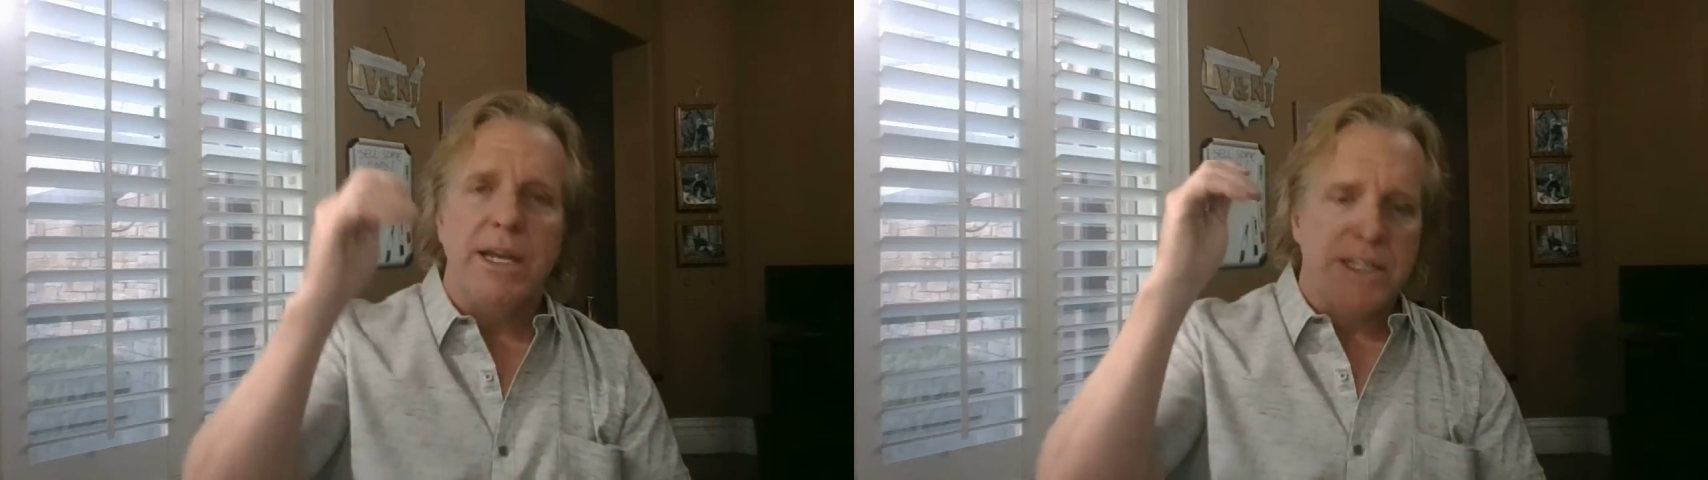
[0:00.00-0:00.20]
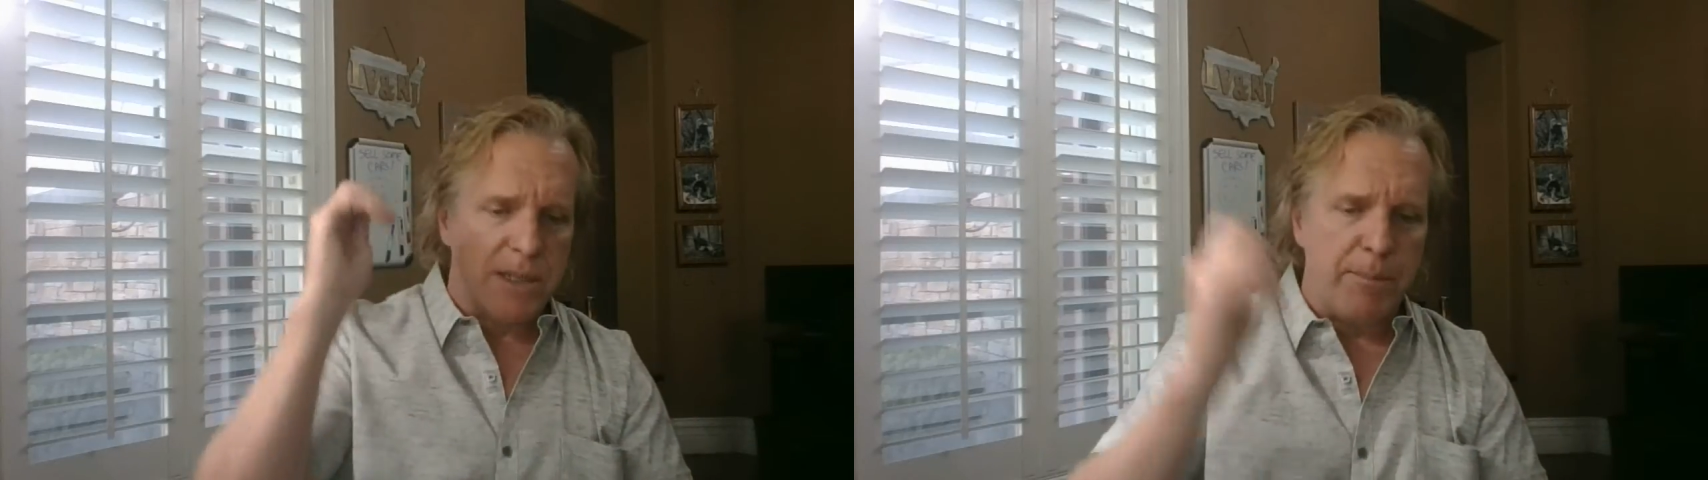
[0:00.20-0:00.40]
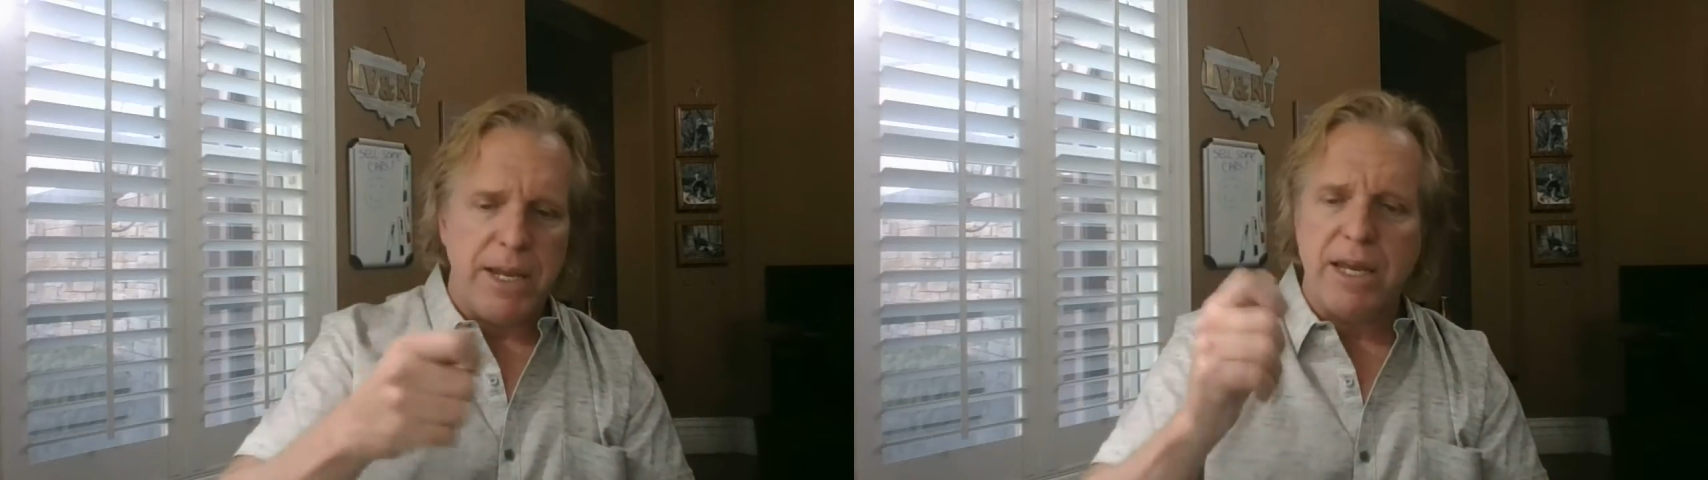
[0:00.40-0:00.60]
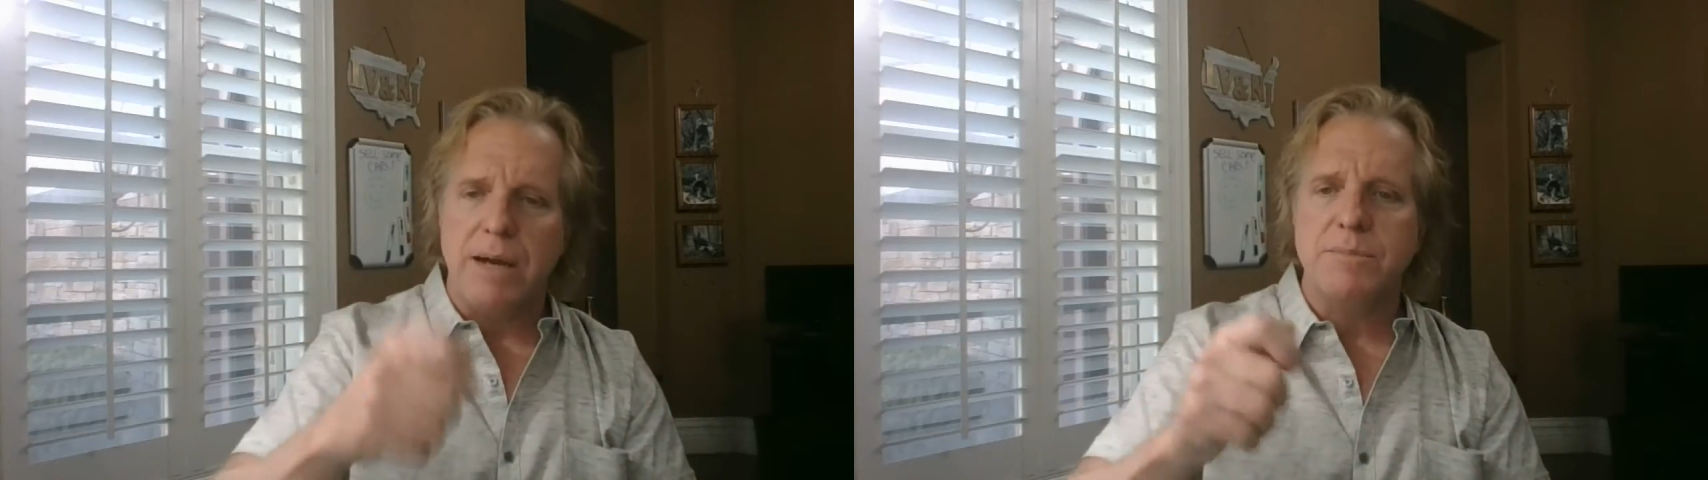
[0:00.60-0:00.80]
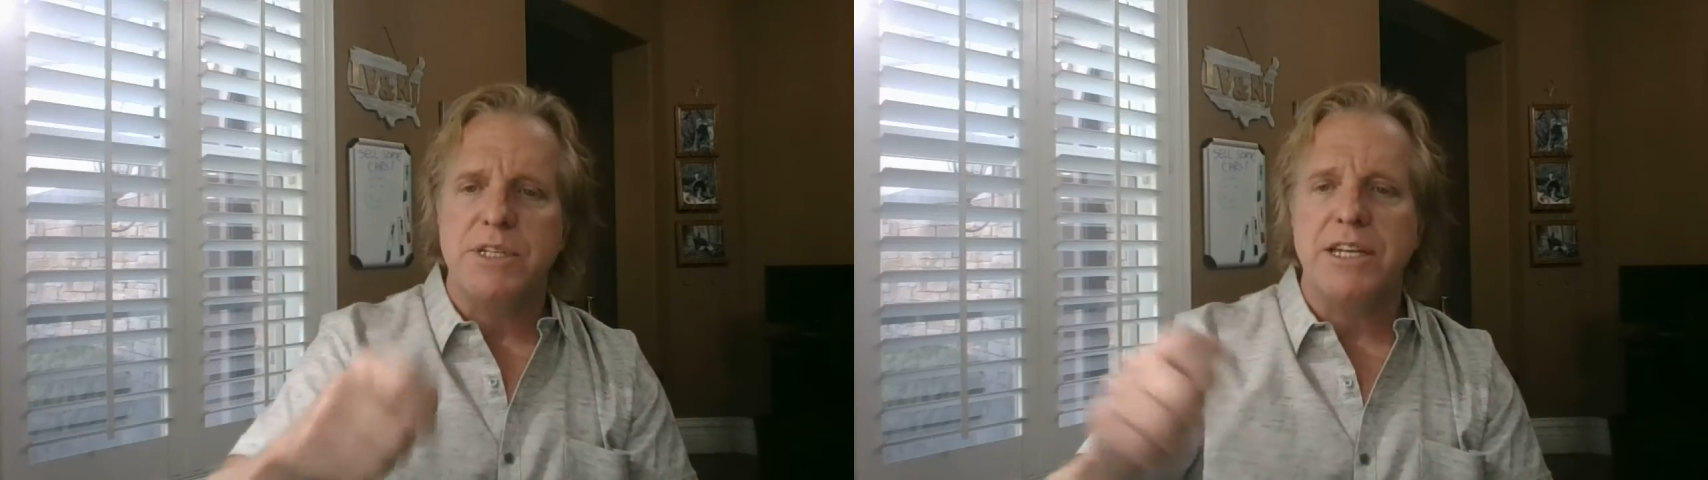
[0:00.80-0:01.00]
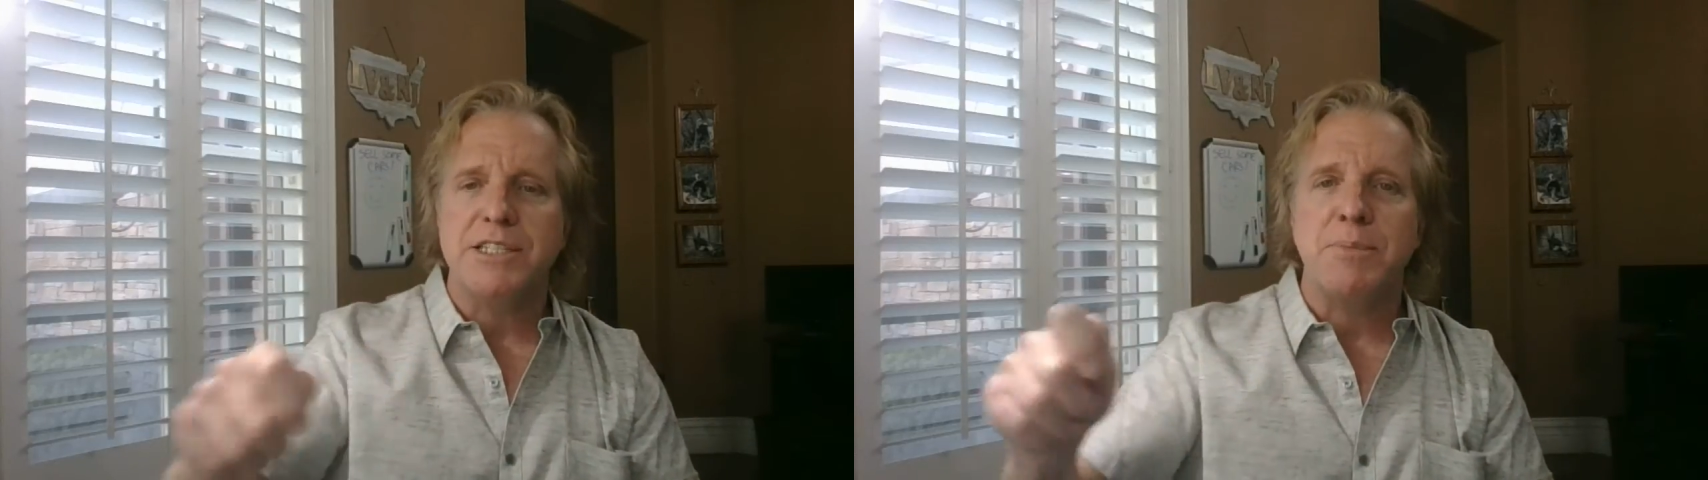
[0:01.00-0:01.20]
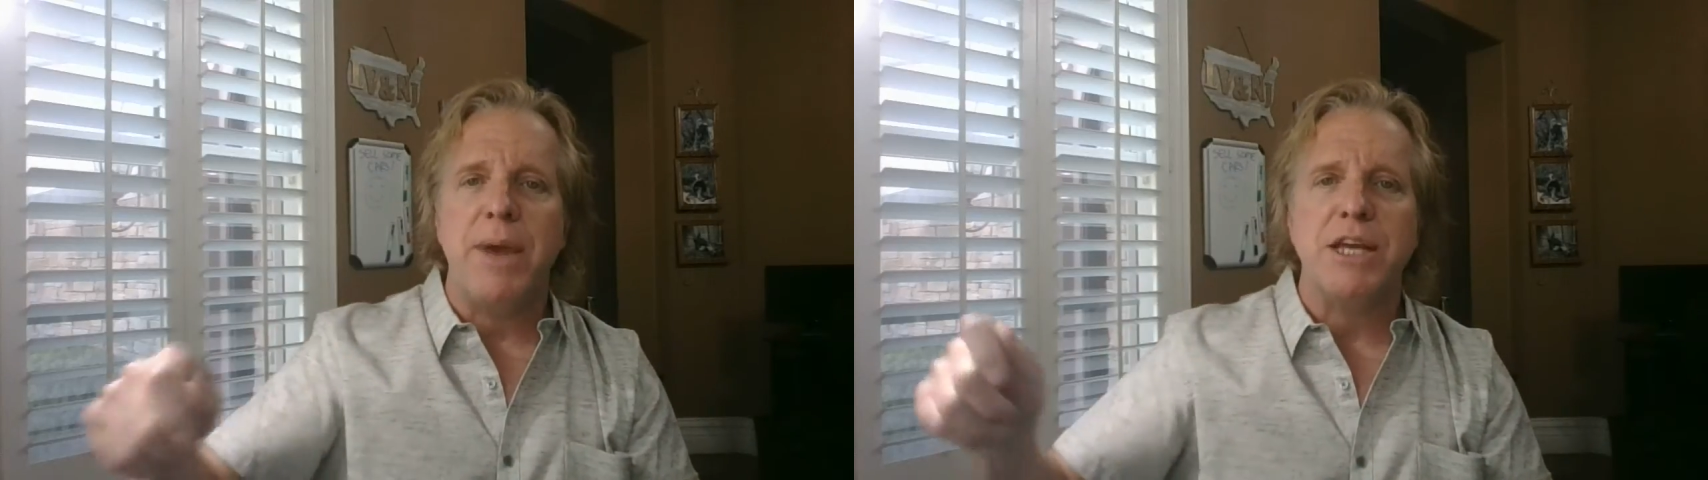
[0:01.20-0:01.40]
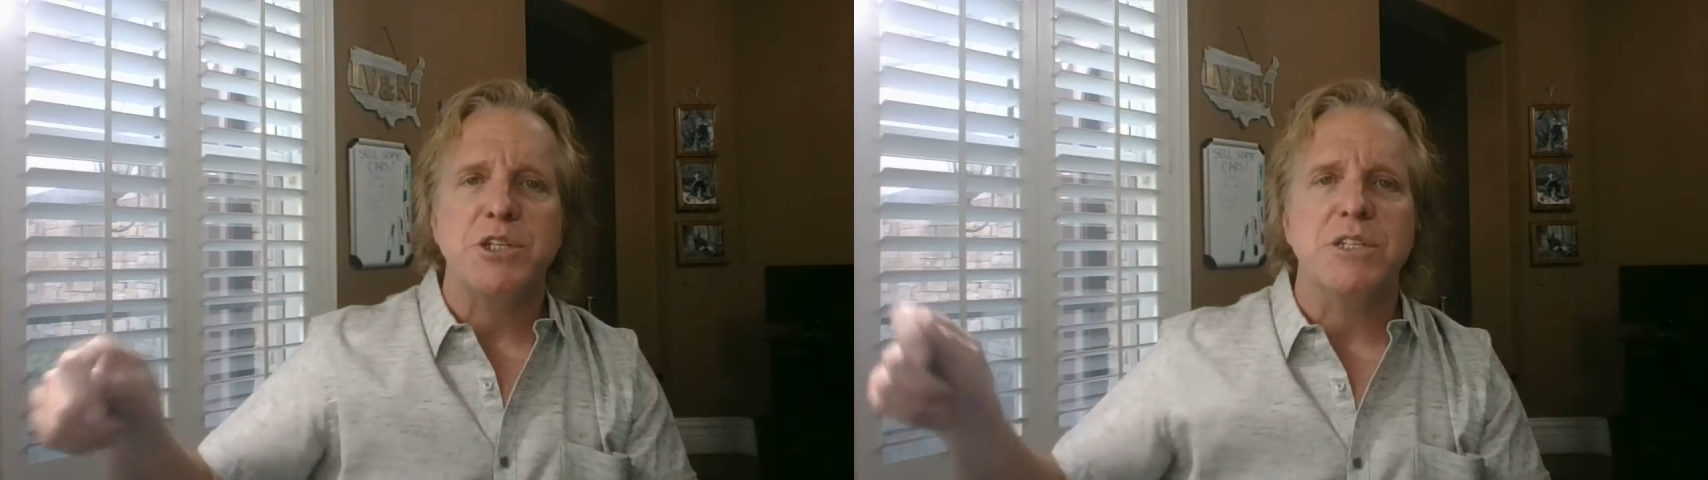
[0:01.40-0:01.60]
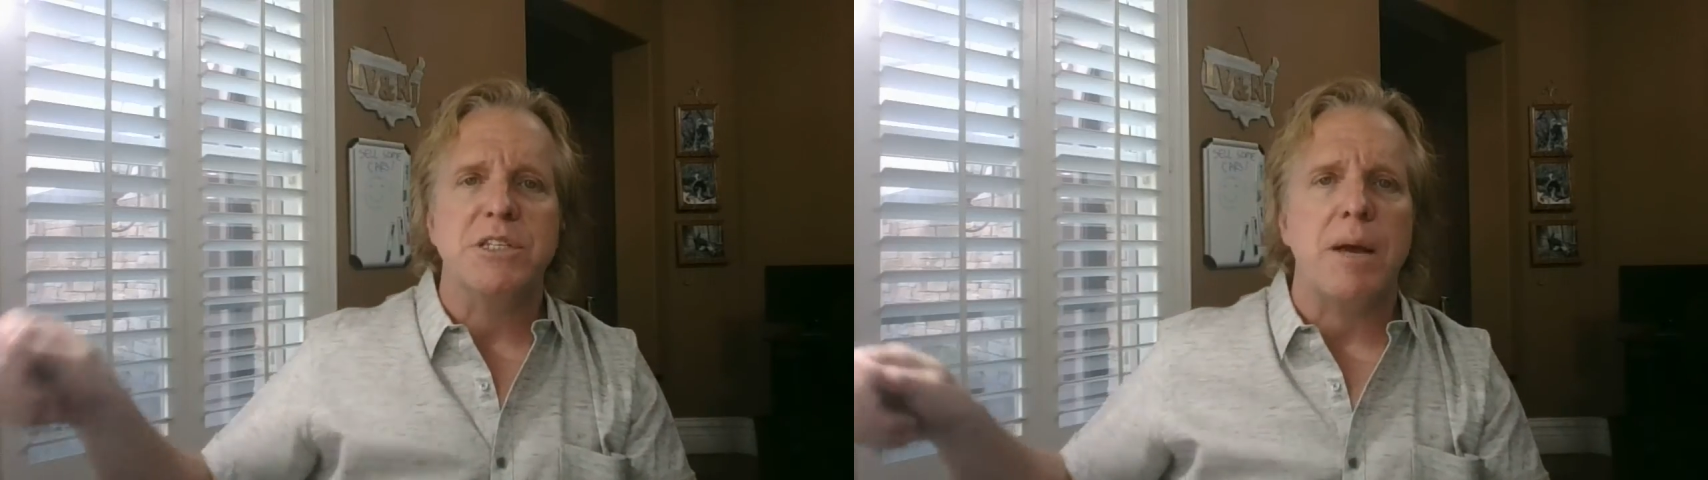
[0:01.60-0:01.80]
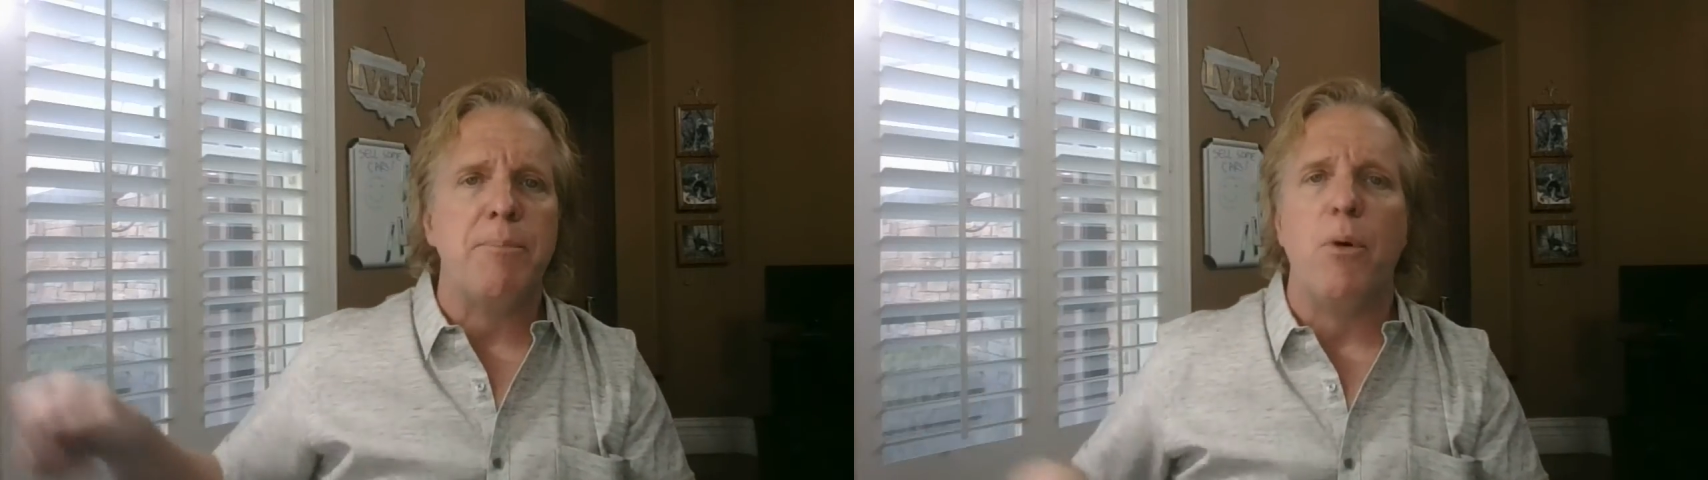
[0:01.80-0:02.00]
somebody comes in, smashes up